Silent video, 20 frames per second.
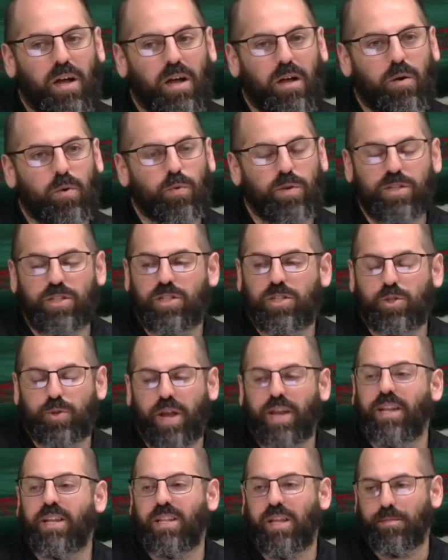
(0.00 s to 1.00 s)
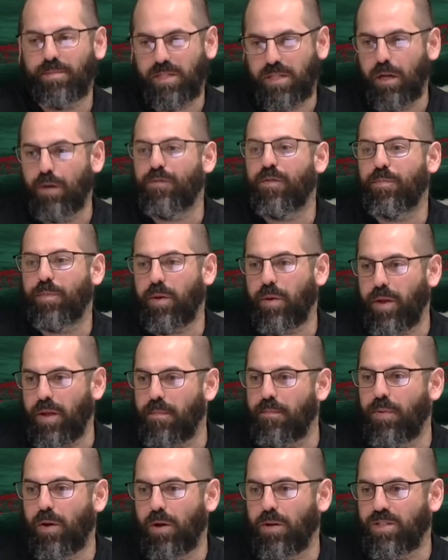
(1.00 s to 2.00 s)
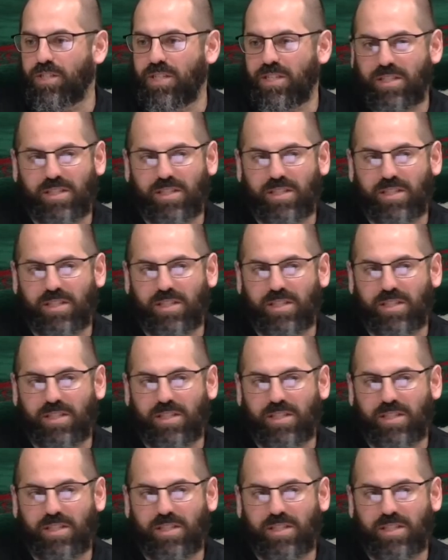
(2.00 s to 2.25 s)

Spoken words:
restraining themselves from their impulses.